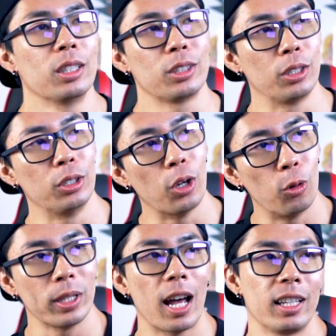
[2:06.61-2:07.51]
to
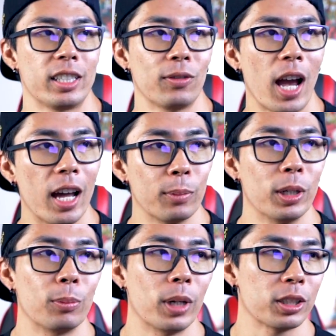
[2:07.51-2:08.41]
no knowledge of how to
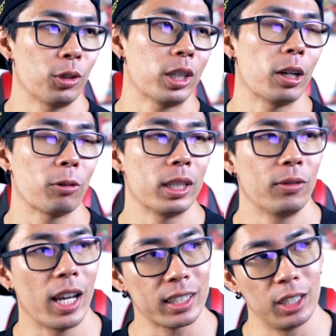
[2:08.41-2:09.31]
build muscle or get rid
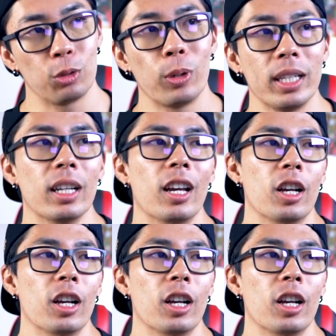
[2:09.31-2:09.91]
of excess weight.